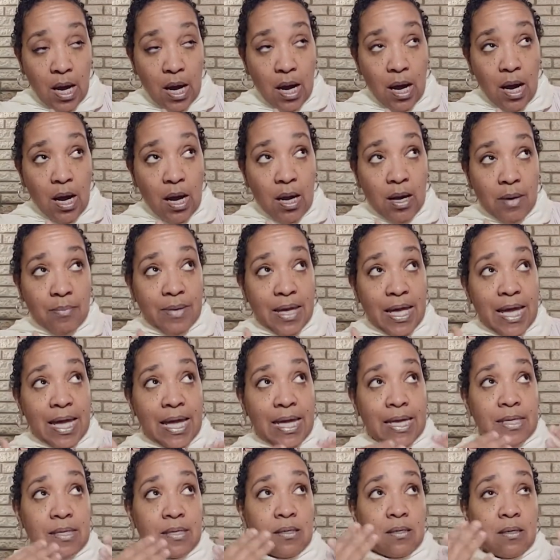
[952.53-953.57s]
um,
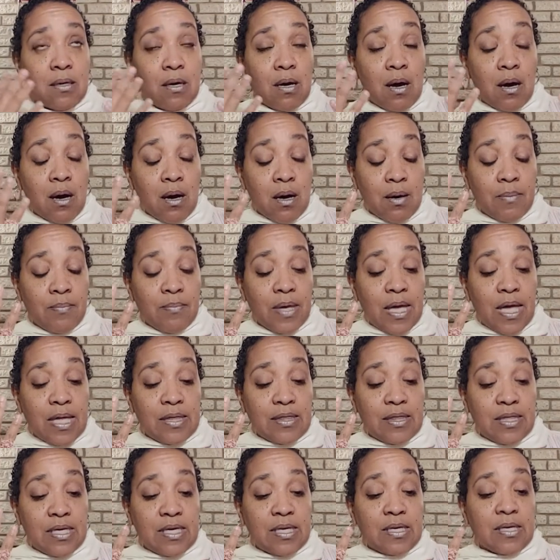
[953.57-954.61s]
and um,
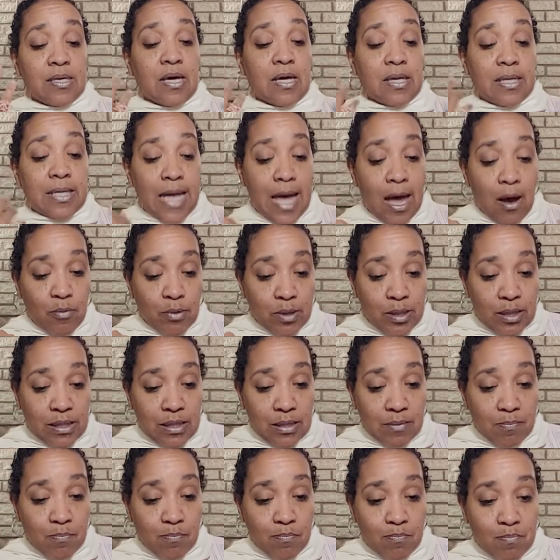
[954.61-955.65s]
and then allowing
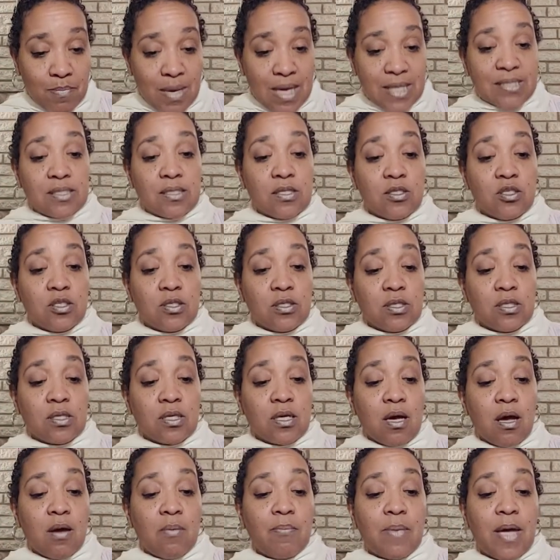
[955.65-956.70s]
the messages to
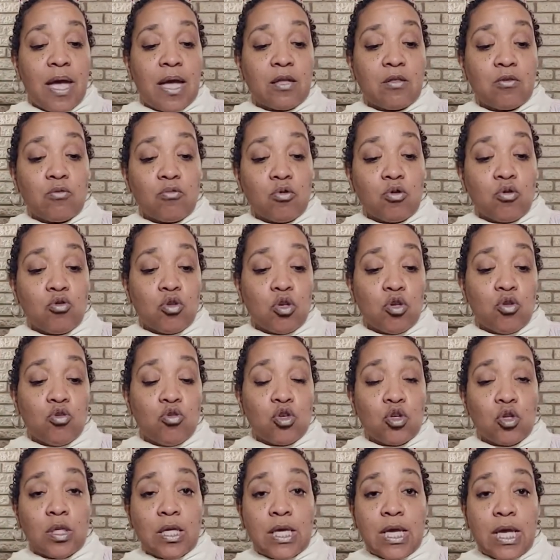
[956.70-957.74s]
come back through,
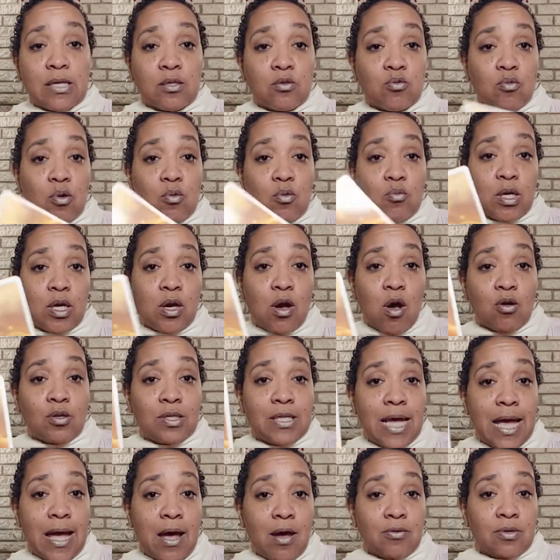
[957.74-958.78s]
usually as what we
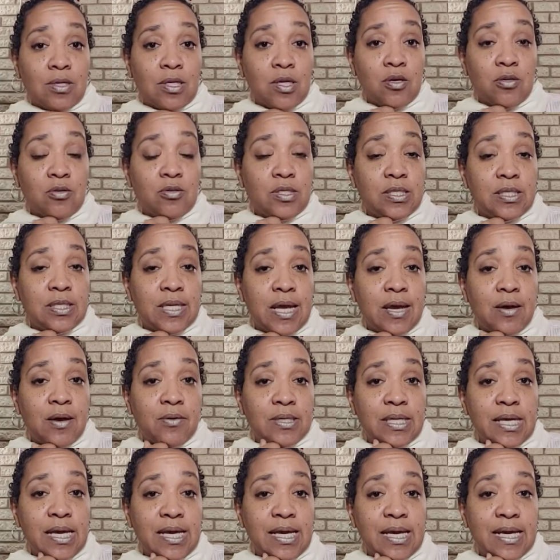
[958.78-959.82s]
call downloads
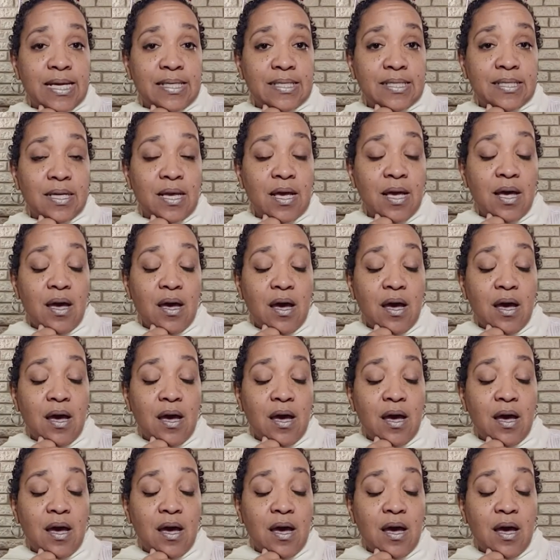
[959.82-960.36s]
nowadays.